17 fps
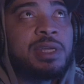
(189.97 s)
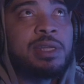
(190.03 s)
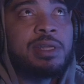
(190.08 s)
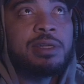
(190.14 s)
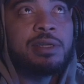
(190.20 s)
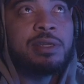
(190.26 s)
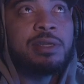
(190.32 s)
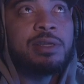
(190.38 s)

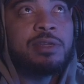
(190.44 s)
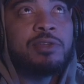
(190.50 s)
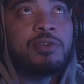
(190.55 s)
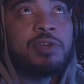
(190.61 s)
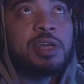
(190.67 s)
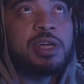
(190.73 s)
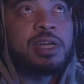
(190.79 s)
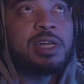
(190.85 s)
then
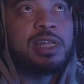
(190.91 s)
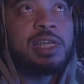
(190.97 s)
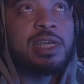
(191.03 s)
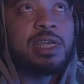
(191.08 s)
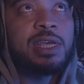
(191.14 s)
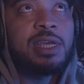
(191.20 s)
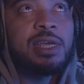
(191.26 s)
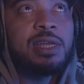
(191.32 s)
you could
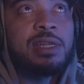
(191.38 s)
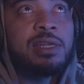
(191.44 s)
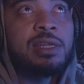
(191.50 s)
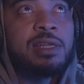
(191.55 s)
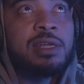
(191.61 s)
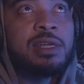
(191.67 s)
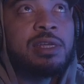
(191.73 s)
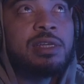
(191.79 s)

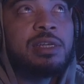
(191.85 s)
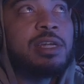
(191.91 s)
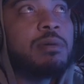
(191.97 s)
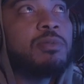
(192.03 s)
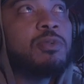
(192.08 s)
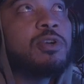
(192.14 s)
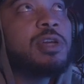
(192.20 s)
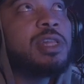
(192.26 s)

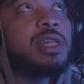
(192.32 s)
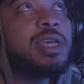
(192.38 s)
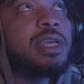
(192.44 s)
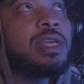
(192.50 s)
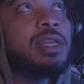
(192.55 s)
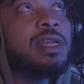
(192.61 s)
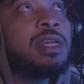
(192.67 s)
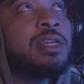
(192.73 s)
double
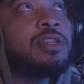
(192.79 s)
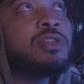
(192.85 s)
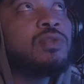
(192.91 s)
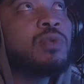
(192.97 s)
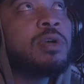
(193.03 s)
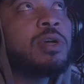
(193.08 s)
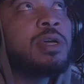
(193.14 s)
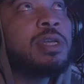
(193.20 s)
click in each
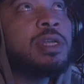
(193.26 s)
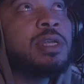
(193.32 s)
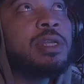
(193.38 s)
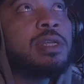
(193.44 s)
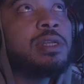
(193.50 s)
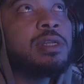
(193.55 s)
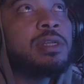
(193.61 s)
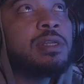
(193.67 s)
one
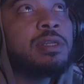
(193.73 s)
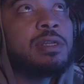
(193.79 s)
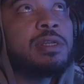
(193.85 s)
and